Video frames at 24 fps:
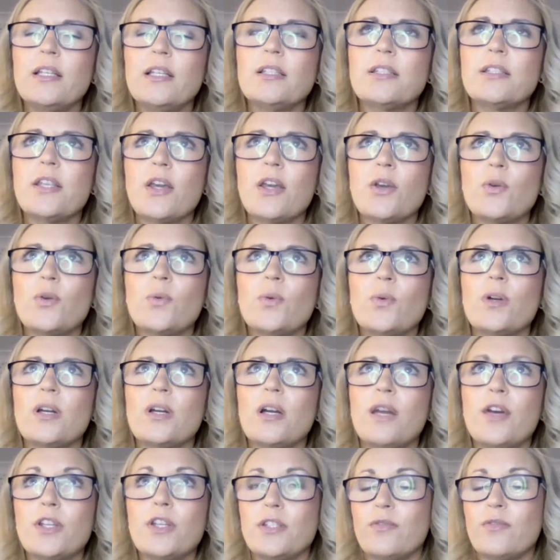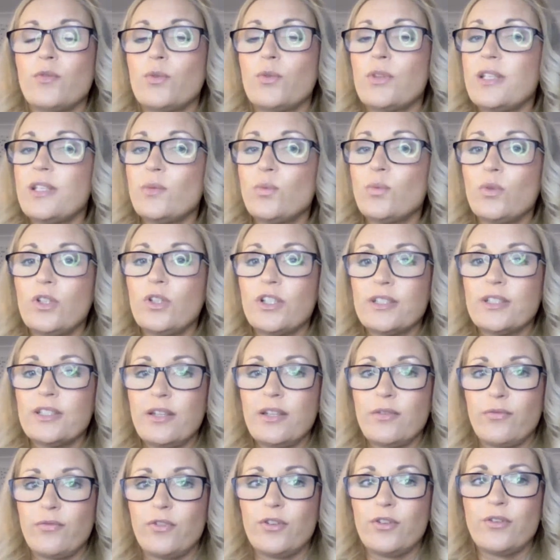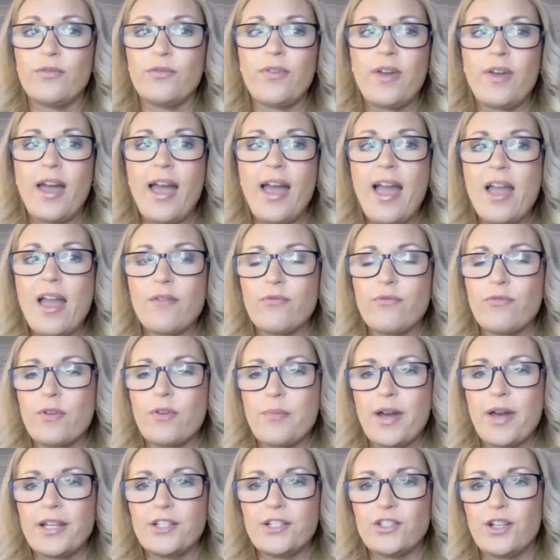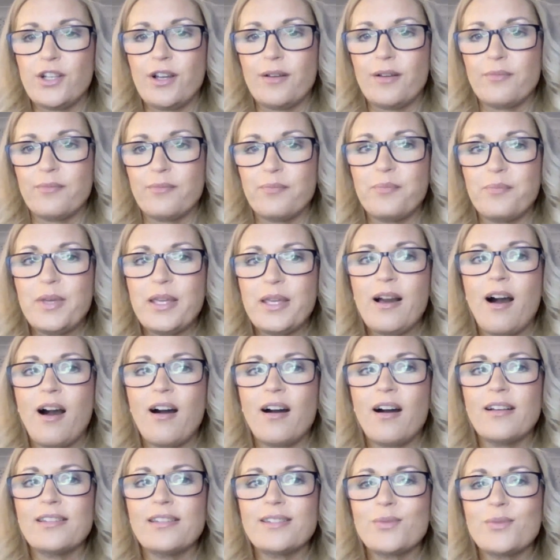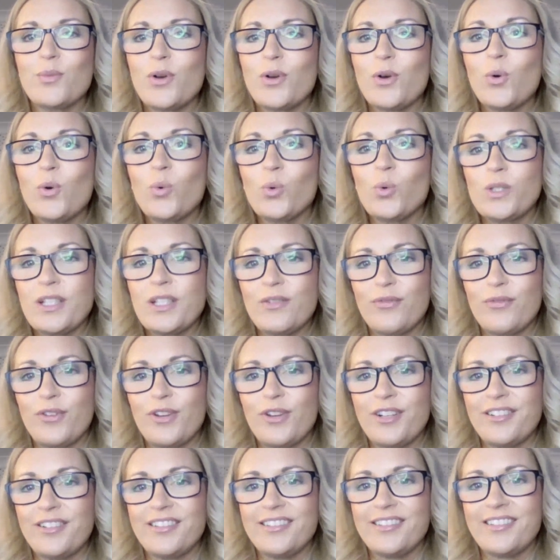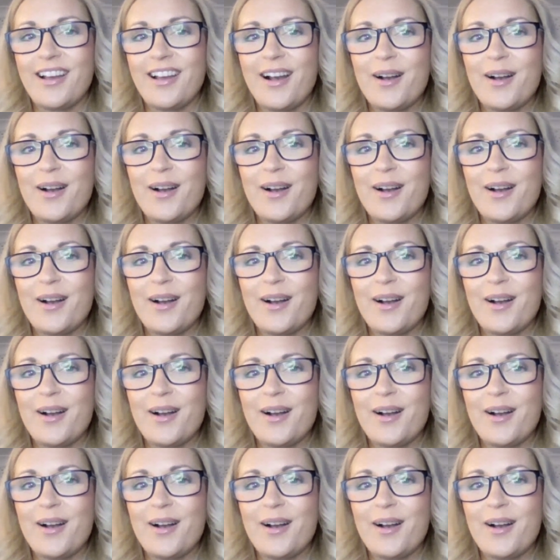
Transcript: So first of all, this will look different for every manager because we're all different.